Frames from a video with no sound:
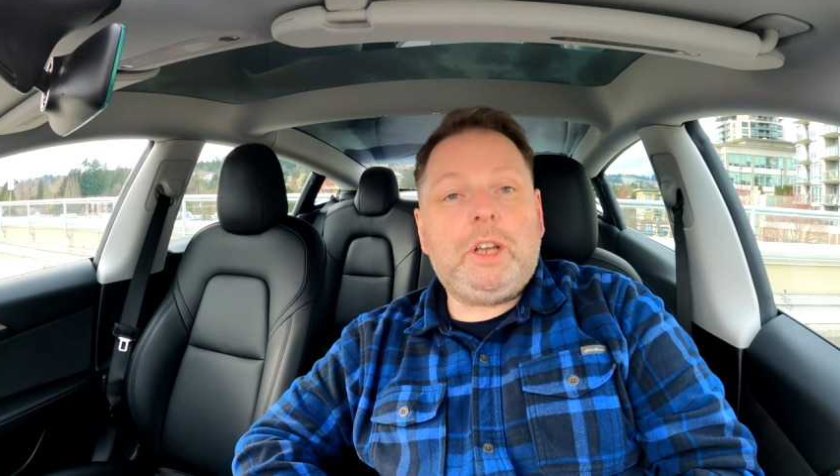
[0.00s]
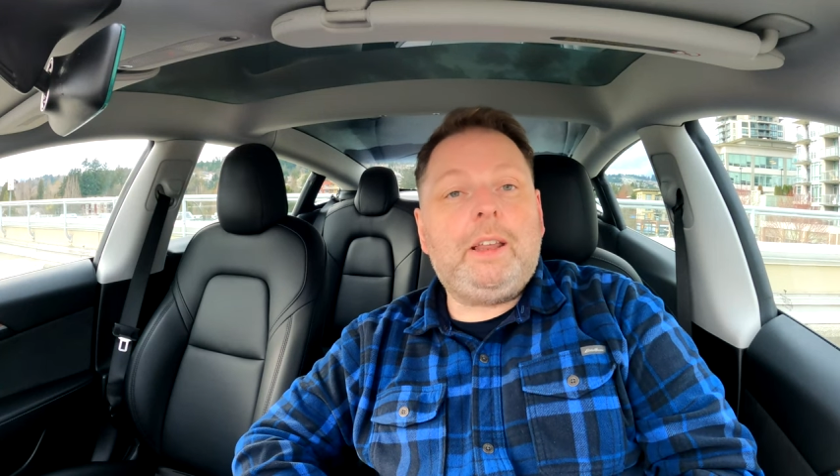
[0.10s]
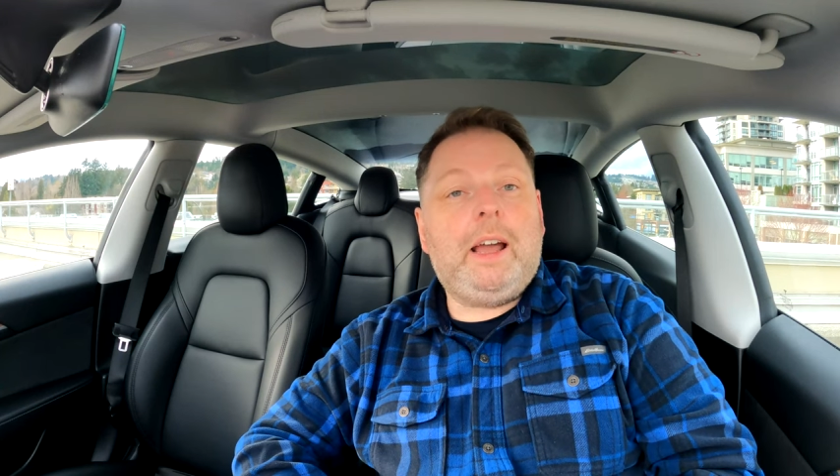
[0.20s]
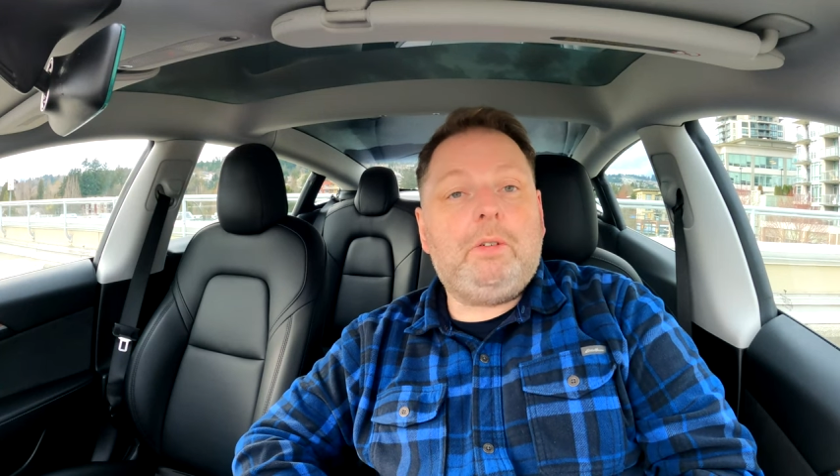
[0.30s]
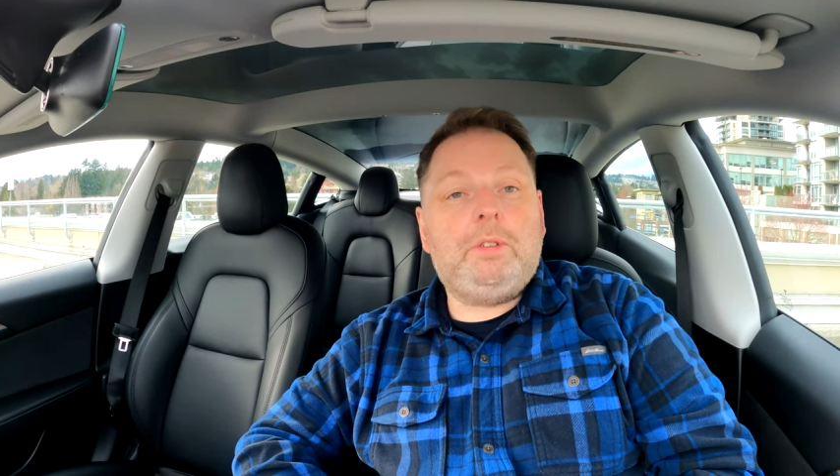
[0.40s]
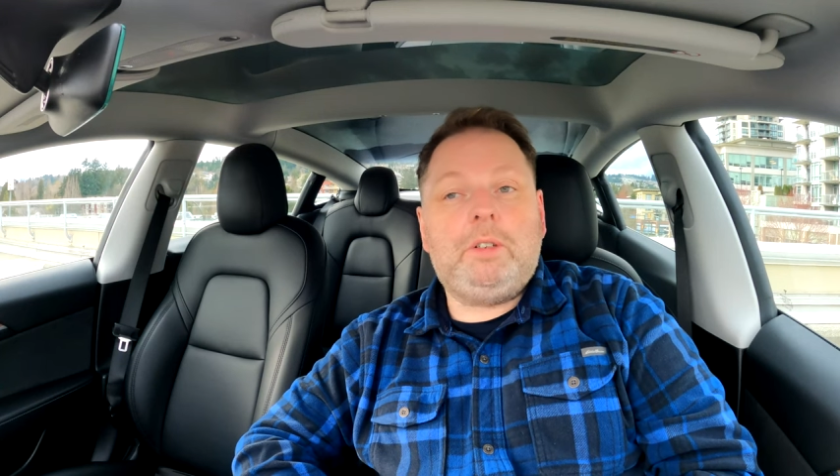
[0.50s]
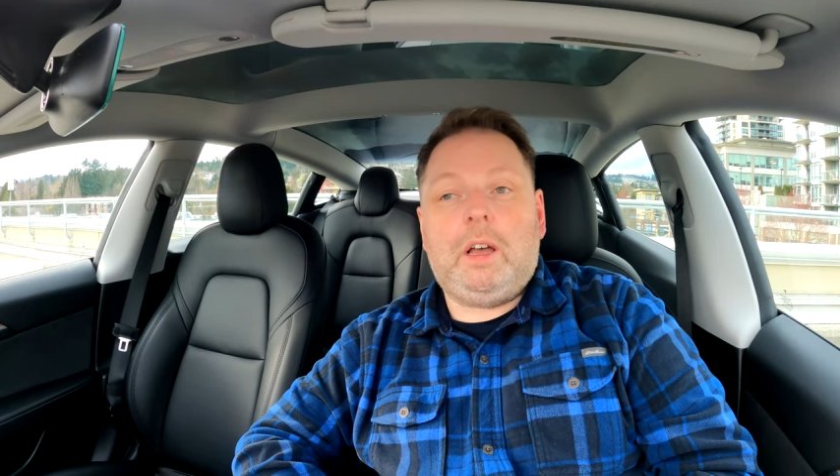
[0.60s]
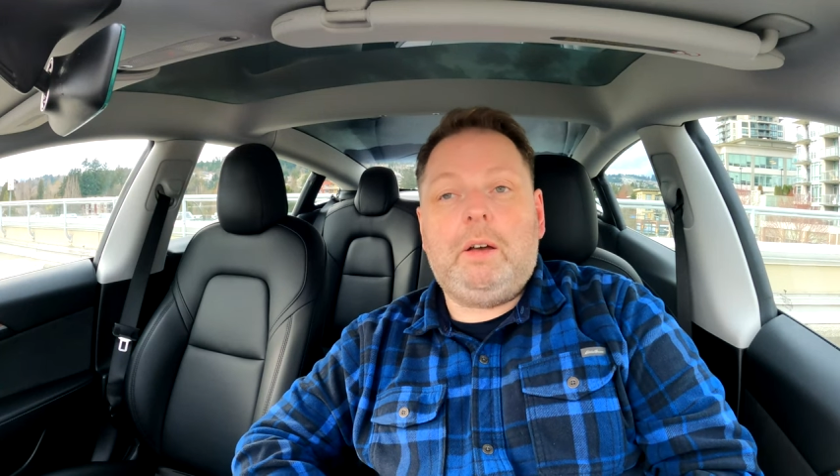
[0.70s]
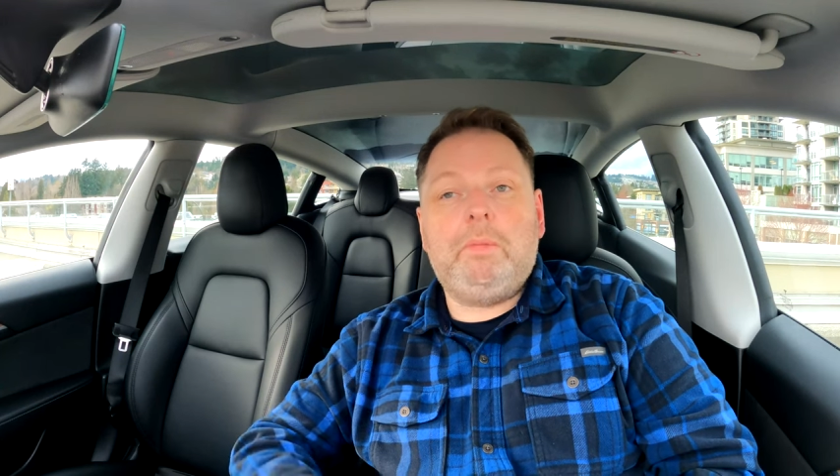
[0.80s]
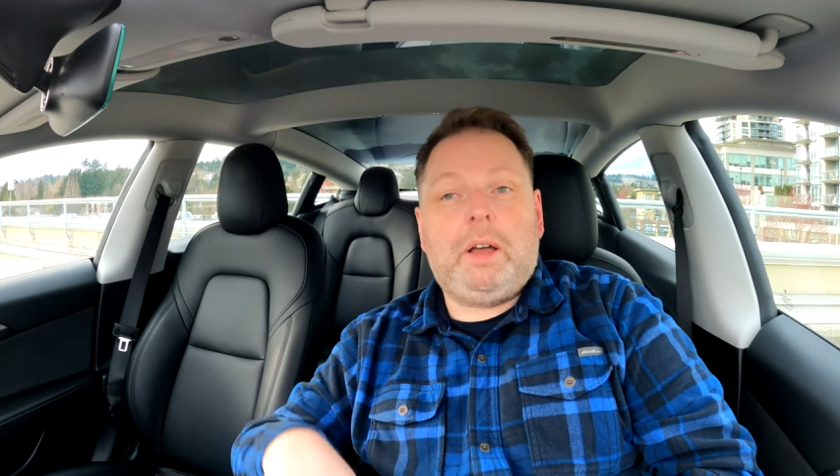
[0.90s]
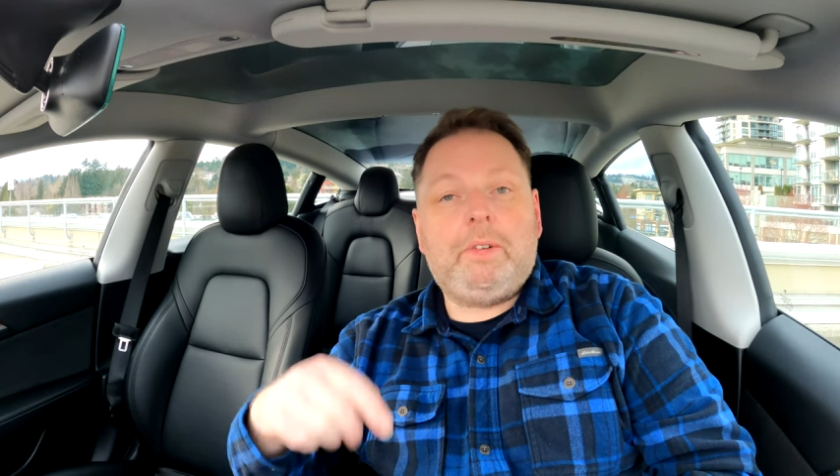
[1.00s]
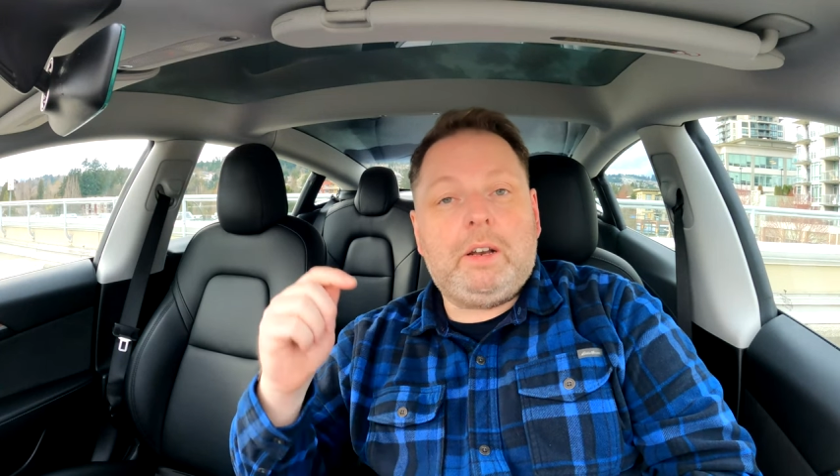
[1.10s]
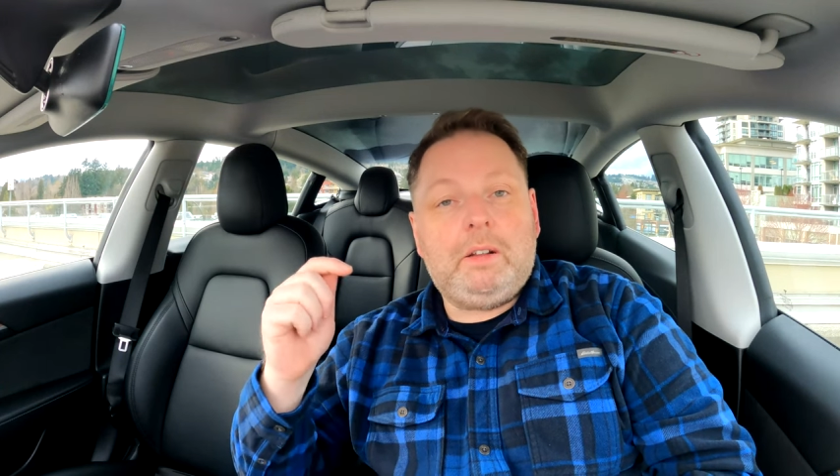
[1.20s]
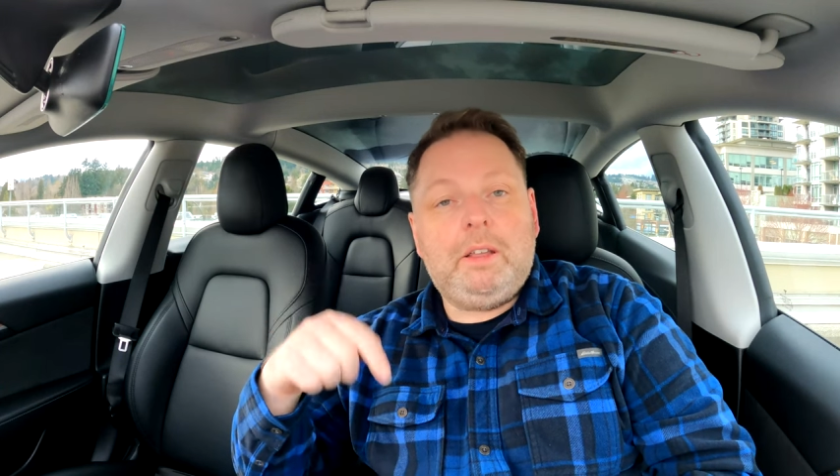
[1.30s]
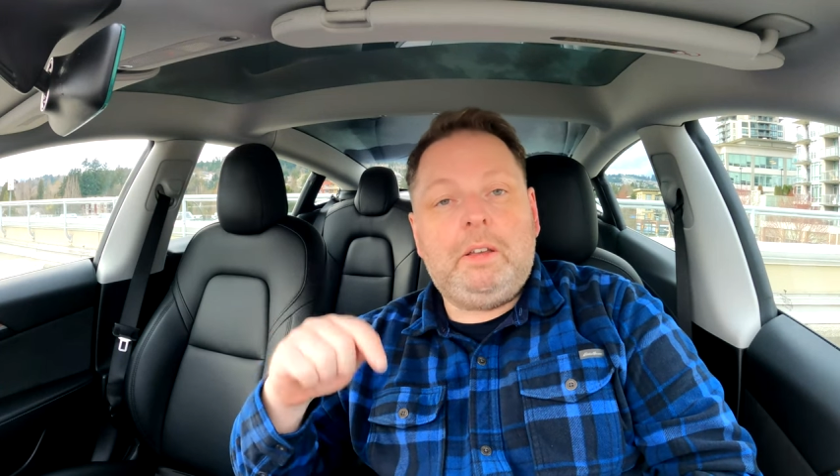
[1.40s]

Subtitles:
check it out, I've got a